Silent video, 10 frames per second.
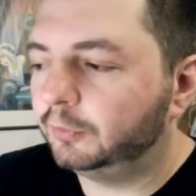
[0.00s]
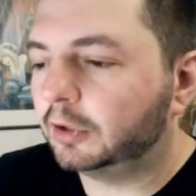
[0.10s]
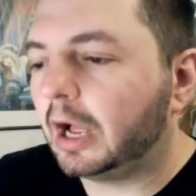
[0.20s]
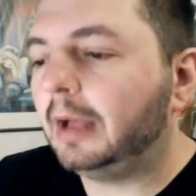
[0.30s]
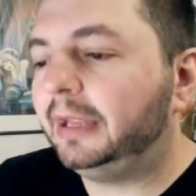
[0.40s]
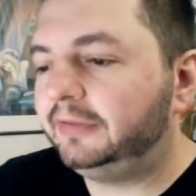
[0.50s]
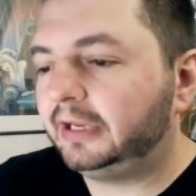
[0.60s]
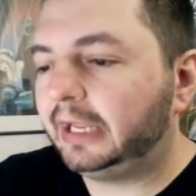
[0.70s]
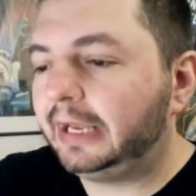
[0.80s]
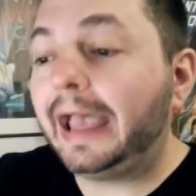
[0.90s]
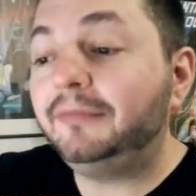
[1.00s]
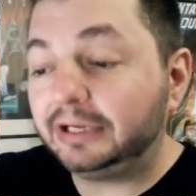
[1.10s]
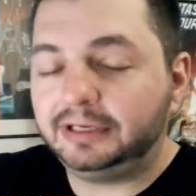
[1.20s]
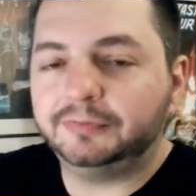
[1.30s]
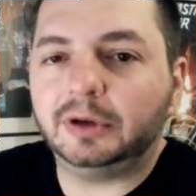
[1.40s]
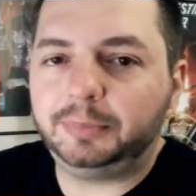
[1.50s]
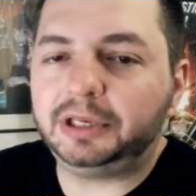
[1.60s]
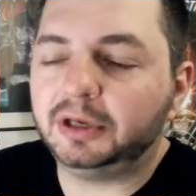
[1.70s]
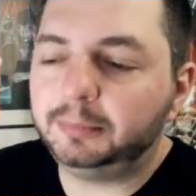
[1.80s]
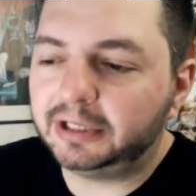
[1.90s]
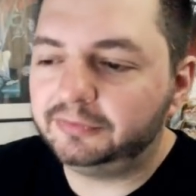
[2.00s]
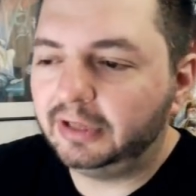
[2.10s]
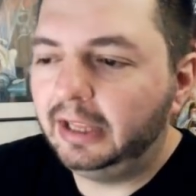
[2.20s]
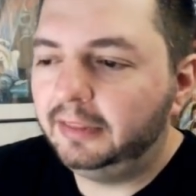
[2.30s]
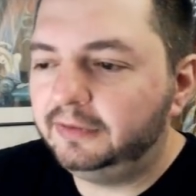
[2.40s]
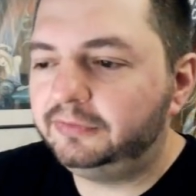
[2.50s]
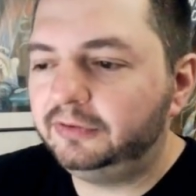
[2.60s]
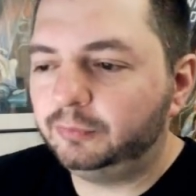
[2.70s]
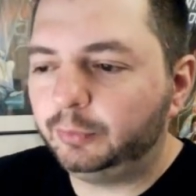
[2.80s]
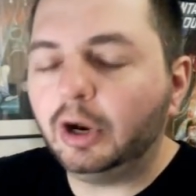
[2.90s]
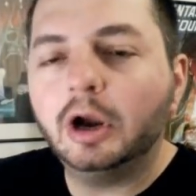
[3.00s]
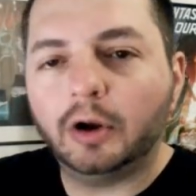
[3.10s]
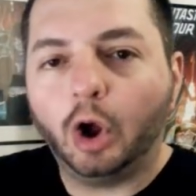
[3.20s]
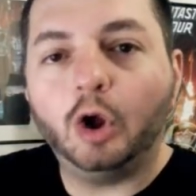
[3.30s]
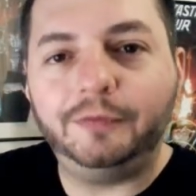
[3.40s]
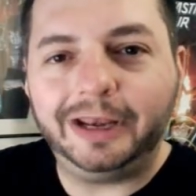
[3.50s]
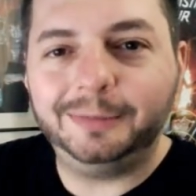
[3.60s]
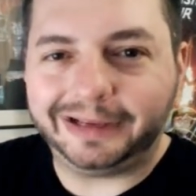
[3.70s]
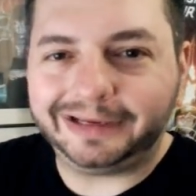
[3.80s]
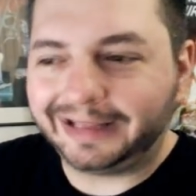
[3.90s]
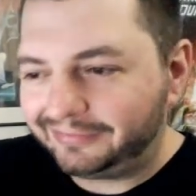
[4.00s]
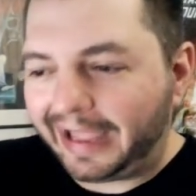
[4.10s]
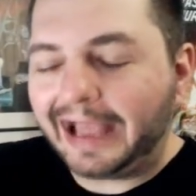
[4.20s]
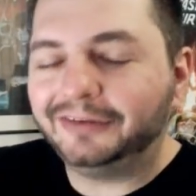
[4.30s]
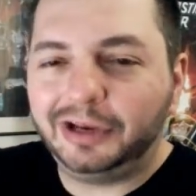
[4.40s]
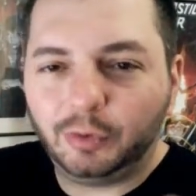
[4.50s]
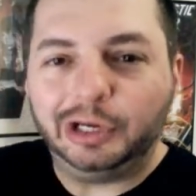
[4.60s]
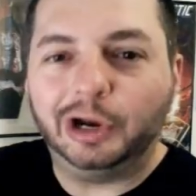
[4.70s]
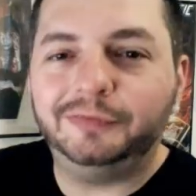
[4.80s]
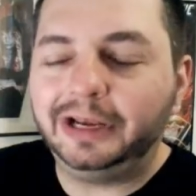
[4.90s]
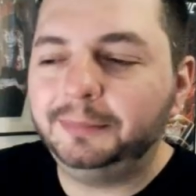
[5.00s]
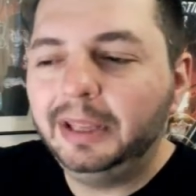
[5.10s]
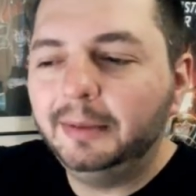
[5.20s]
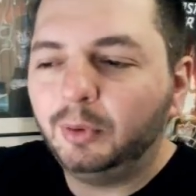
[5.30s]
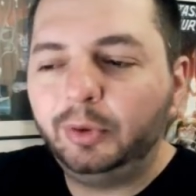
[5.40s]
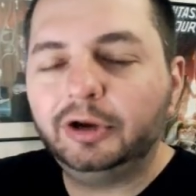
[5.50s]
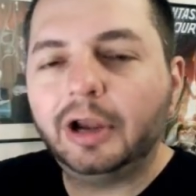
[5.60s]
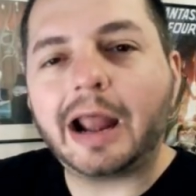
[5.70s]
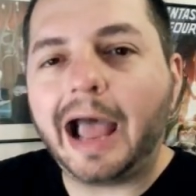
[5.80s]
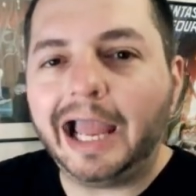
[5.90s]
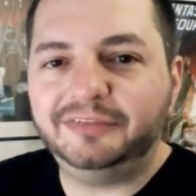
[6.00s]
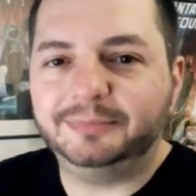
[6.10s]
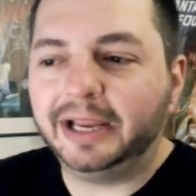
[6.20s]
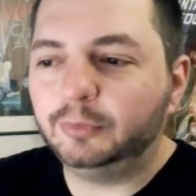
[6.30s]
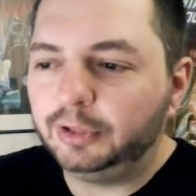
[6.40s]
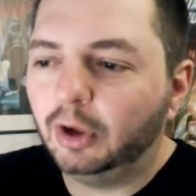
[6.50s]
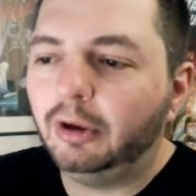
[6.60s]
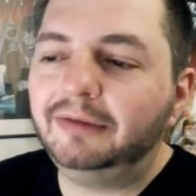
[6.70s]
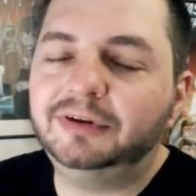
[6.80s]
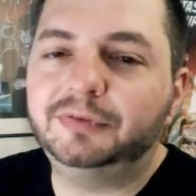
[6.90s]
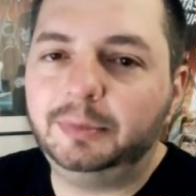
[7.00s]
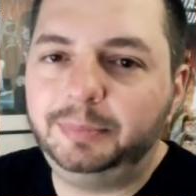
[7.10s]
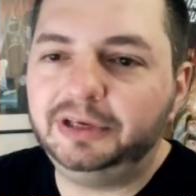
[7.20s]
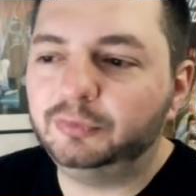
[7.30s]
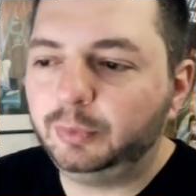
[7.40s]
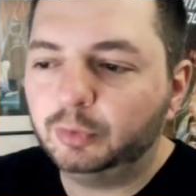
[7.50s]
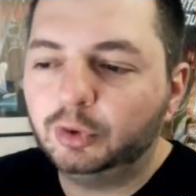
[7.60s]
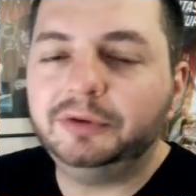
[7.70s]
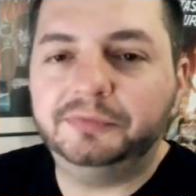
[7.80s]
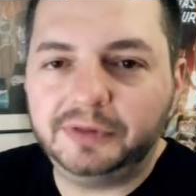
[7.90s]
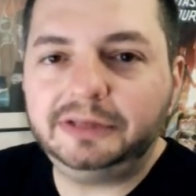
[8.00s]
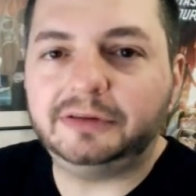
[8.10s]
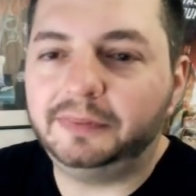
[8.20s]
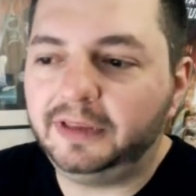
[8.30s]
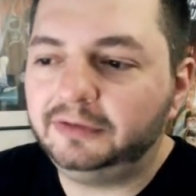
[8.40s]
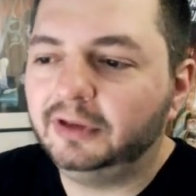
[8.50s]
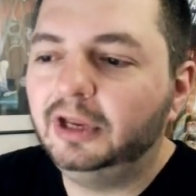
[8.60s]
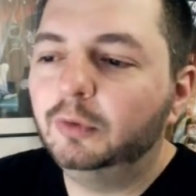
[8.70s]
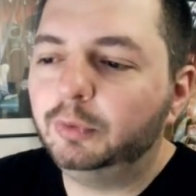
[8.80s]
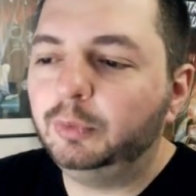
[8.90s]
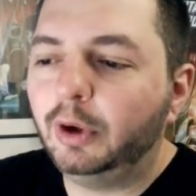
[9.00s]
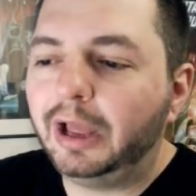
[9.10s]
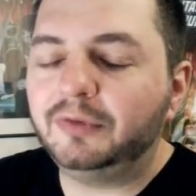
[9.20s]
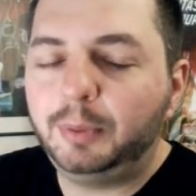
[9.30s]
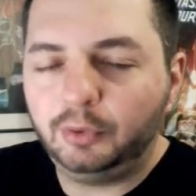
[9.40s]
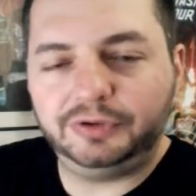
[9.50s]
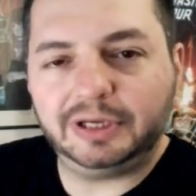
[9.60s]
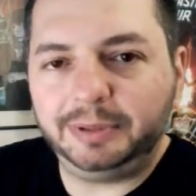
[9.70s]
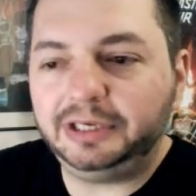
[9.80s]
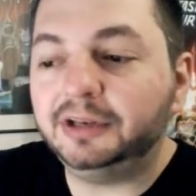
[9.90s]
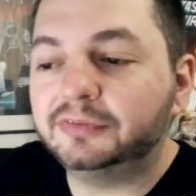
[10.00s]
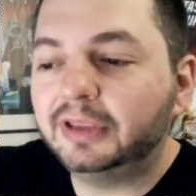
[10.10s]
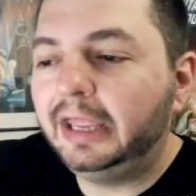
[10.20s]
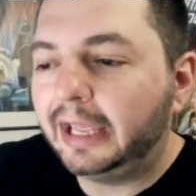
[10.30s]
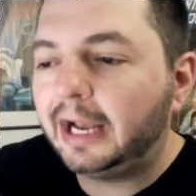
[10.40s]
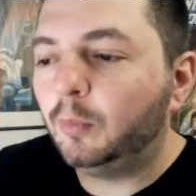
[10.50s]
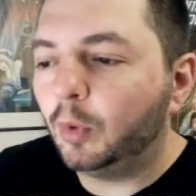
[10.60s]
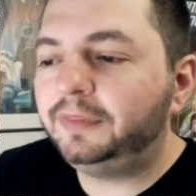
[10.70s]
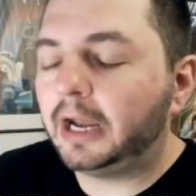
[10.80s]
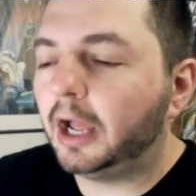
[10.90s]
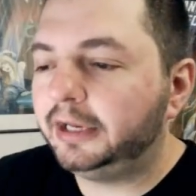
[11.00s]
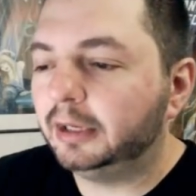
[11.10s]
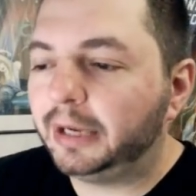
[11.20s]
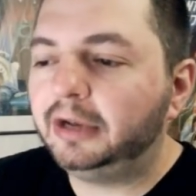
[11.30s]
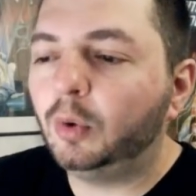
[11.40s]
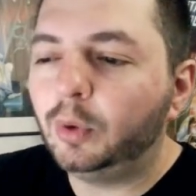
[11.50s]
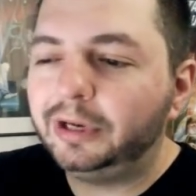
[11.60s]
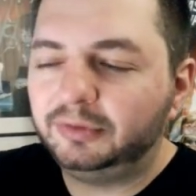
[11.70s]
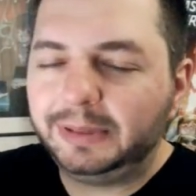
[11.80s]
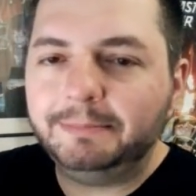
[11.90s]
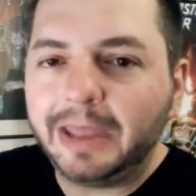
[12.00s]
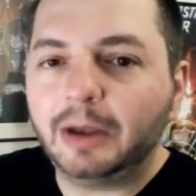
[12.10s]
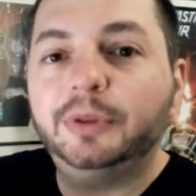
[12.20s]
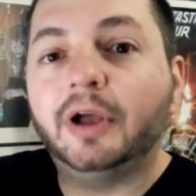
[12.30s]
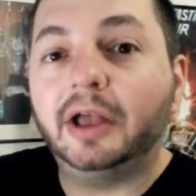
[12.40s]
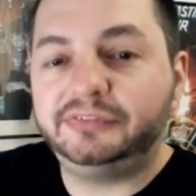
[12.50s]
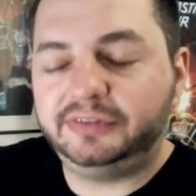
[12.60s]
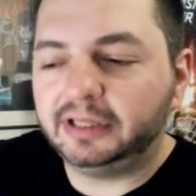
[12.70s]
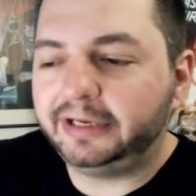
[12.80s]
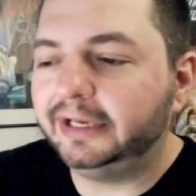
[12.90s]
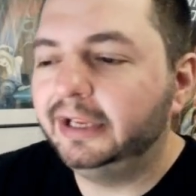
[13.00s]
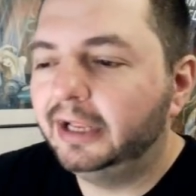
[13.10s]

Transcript: commenting and having a different opinion, because this is, we are all Venom, like that's the hashtag, we are Venom, but we are not a hive mind. We all have different opinions. We will conflict on things. We will have opposing opinions. And I want that on here, but I don't want it to be met with hostility.